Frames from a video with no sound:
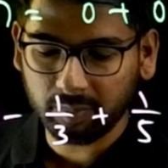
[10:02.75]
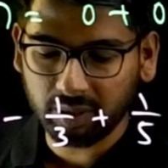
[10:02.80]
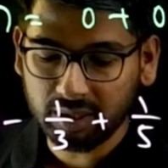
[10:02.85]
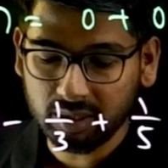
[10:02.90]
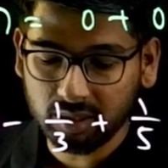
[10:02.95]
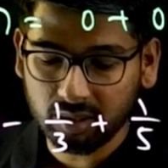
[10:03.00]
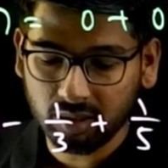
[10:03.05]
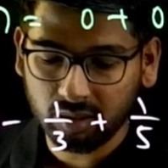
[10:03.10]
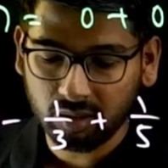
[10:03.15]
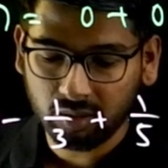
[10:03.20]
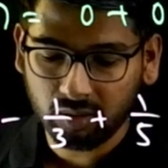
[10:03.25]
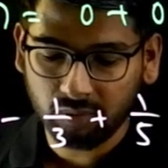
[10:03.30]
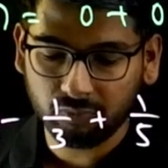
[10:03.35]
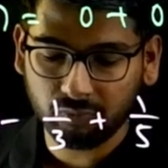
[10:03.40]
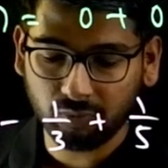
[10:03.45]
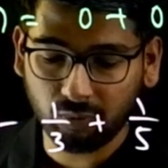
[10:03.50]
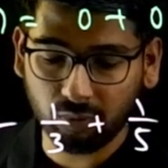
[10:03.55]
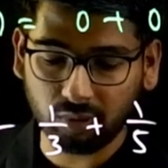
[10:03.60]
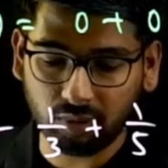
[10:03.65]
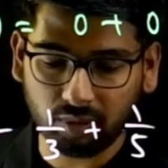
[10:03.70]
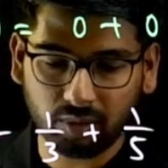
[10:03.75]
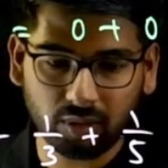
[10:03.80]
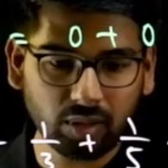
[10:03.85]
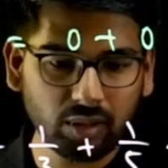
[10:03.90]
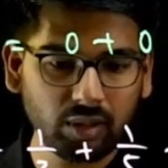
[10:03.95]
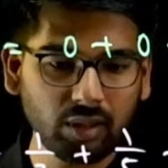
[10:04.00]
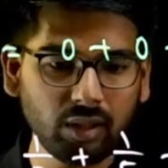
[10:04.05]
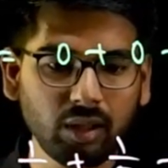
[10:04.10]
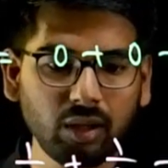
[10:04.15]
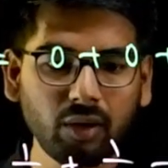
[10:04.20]
by 4.
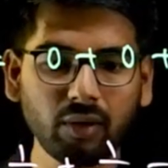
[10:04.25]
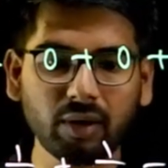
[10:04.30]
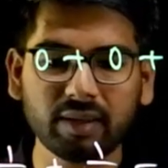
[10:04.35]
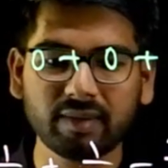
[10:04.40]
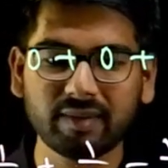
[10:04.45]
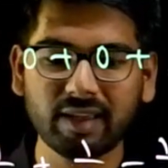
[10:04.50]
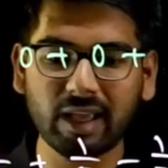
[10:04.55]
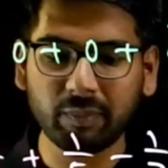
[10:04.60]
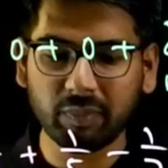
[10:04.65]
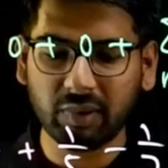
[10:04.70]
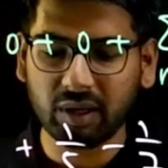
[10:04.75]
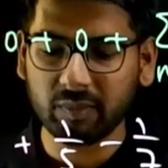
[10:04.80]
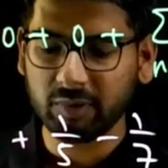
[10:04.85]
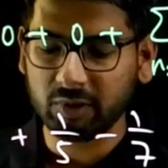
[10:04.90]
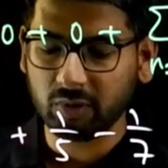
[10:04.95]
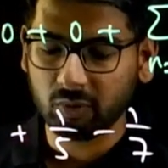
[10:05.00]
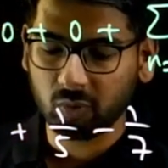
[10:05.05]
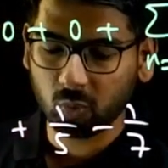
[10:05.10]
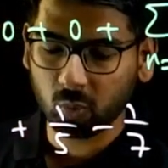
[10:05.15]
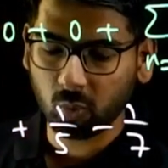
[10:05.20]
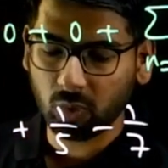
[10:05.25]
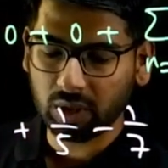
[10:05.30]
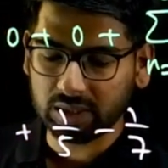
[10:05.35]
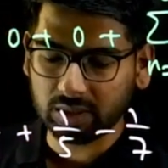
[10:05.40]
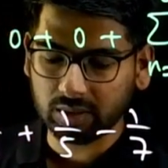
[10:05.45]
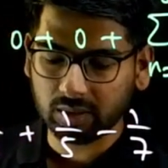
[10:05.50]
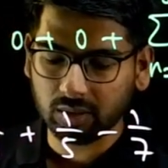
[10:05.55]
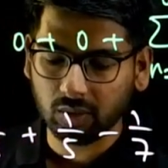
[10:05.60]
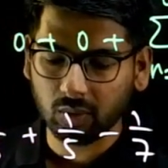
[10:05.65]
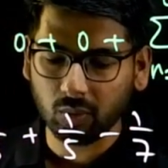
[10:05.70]
Okay, sin pi by 2 is
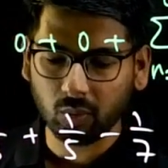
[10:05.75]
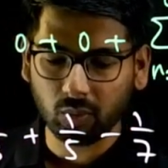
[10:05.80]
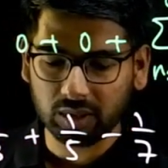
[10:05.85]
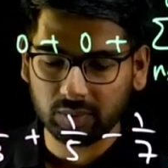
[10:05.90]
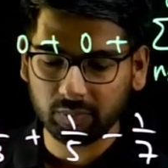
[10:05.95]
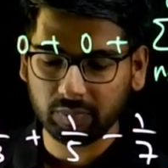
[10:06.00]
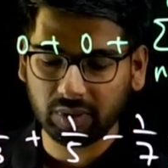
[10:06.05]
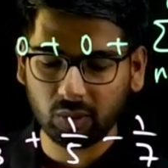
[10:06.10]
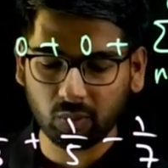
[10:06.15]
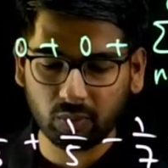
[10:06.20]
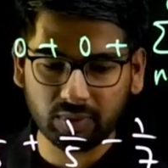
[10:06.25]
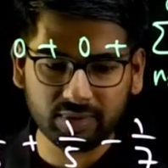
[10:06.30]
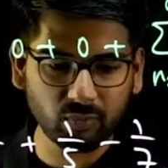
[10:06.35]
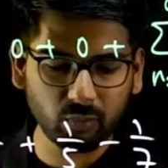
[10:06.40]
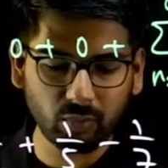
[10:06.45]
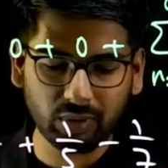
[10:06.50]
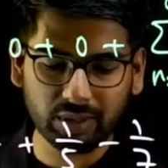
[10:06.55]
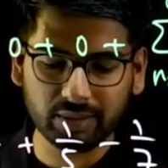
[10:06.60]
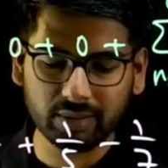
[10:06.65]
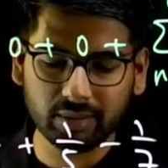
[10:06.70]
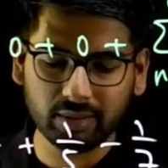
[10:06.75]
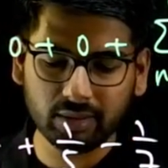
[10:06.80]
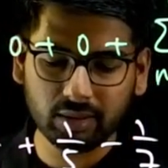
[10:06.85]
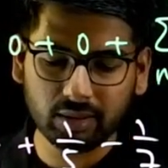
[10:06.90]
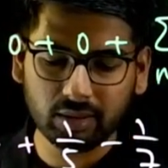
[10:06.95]
1. 1 by 1 is 1.